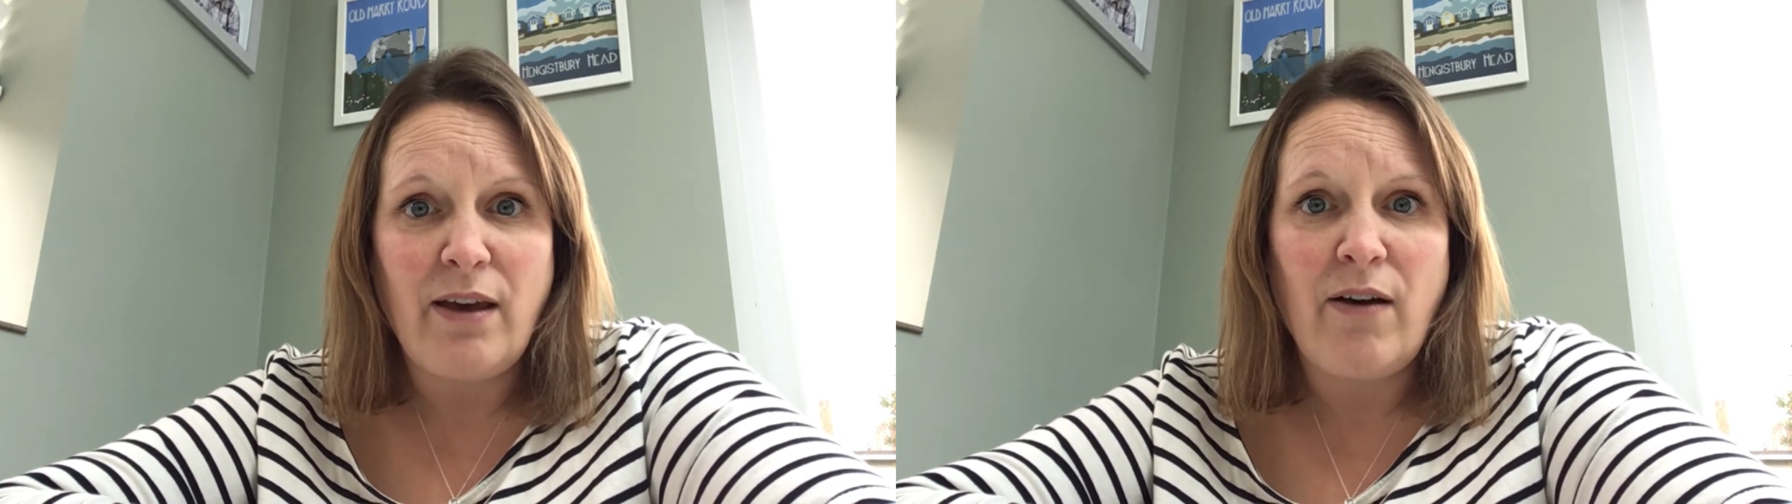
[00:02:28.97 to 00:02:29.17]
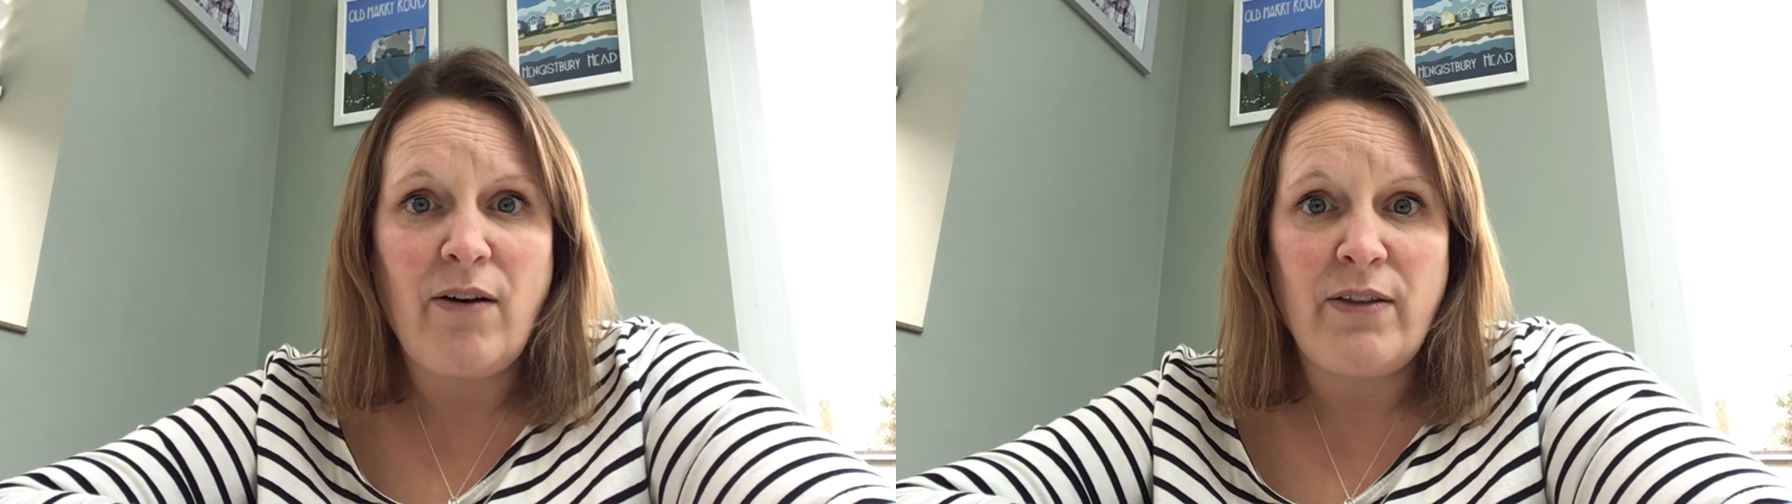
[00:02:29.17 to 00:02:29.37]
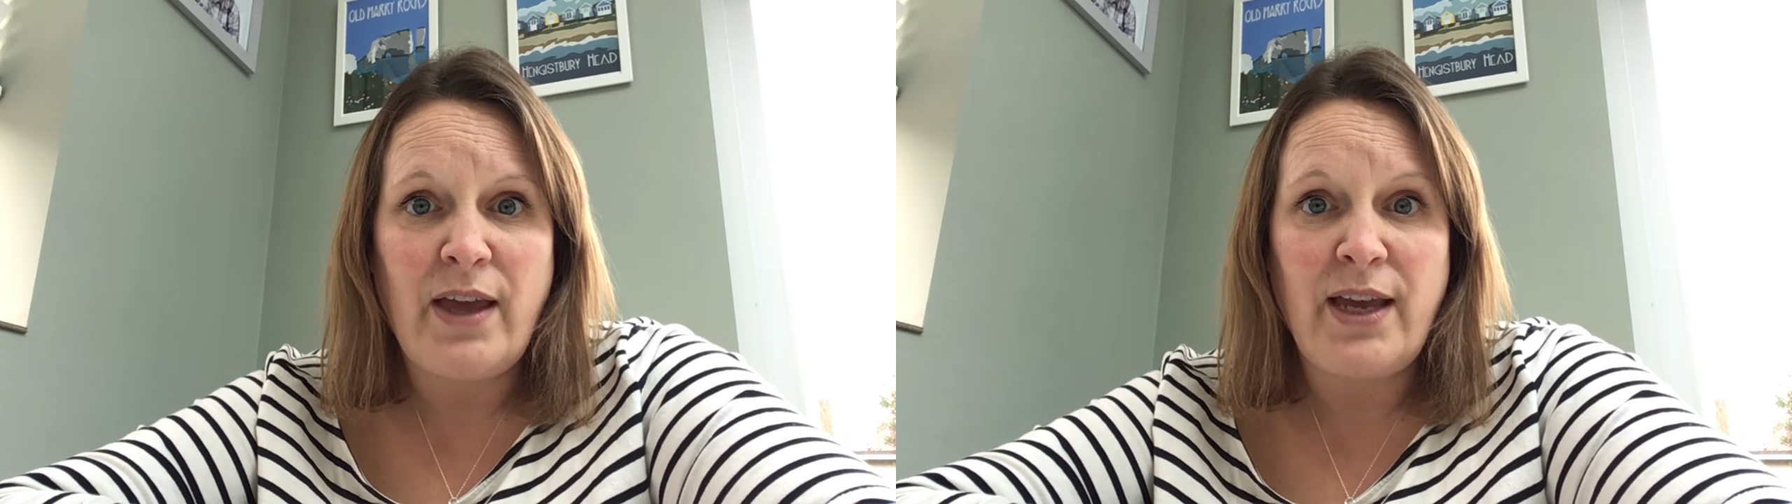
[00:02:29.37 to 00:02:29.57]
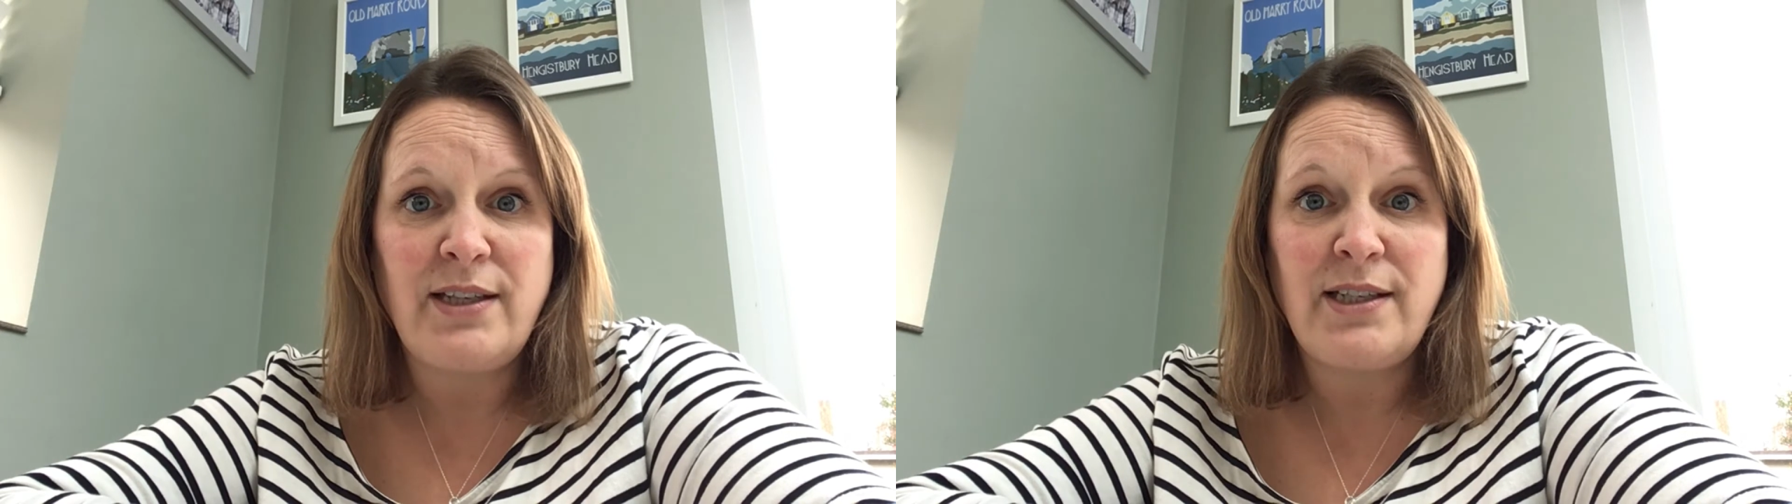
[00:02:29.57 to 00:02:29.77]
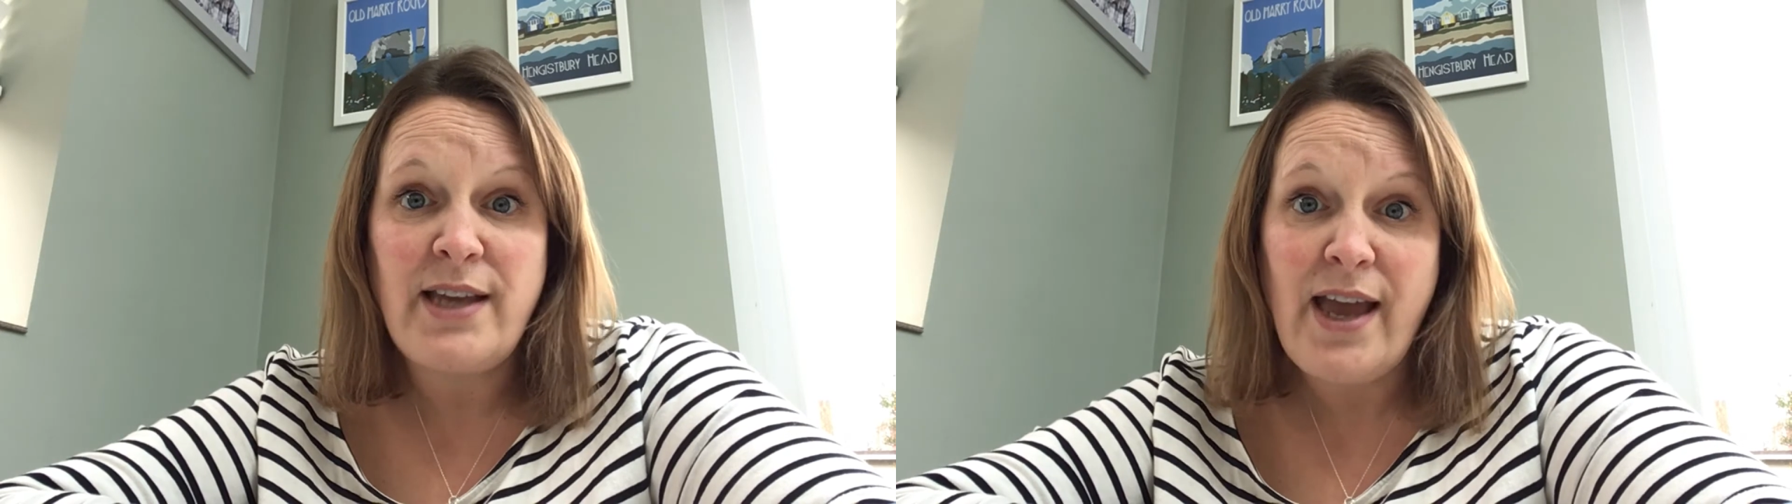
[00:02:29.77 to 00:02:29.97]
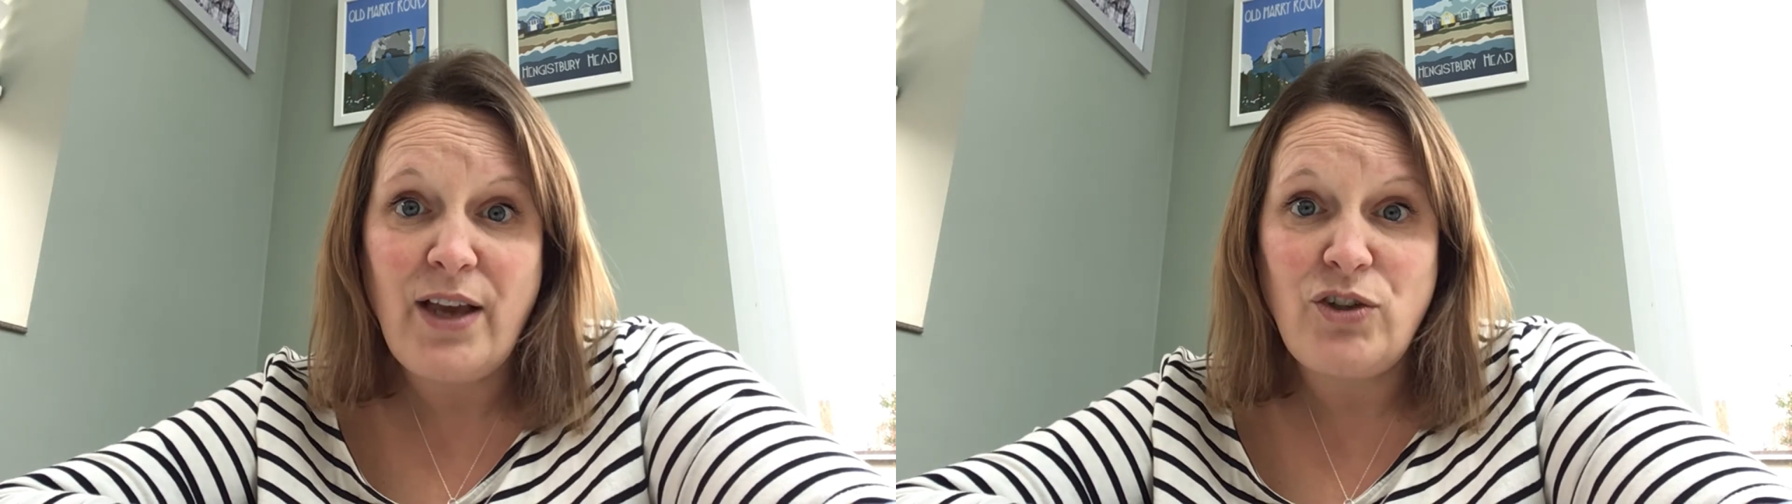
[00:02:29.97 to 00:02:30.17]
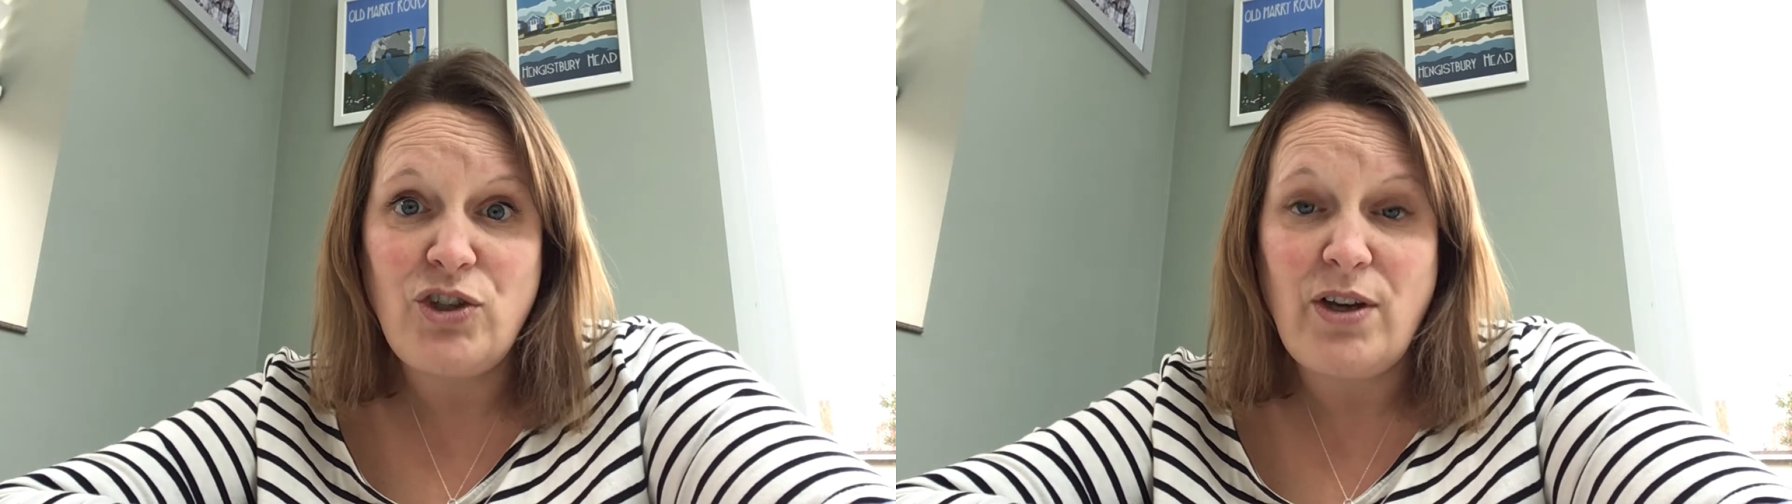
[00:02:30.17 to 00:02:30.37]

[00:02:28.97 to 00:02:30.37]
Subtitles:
Are they detached?